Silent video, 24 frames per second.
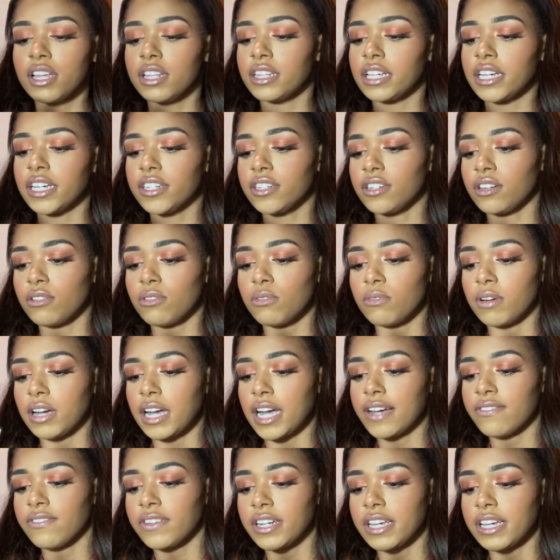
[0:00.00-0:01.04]
They don't
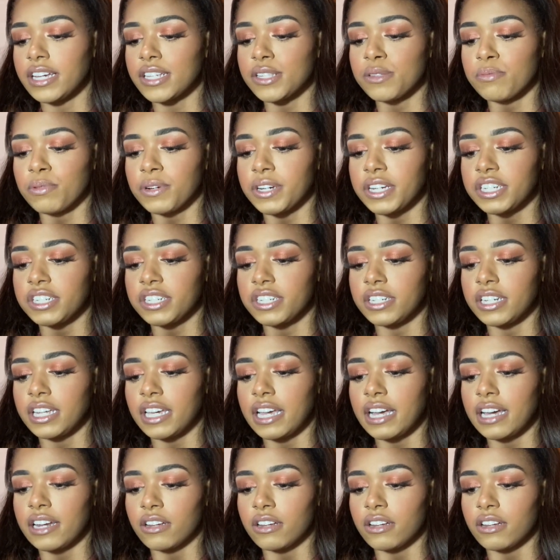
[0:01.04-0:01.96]
have an expiration date.